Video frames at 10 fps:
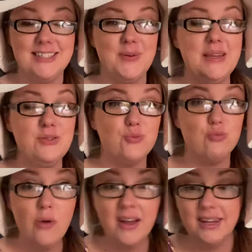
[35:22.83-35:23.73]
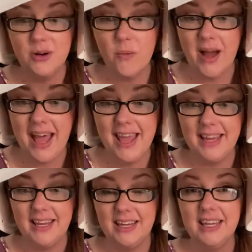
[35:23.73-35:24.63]
So he's running
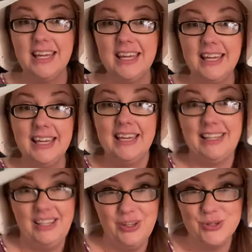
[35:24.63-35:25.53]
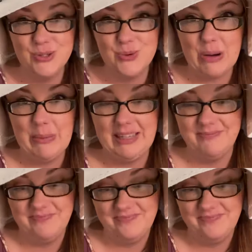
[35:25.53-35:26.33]
away. And here's Norman.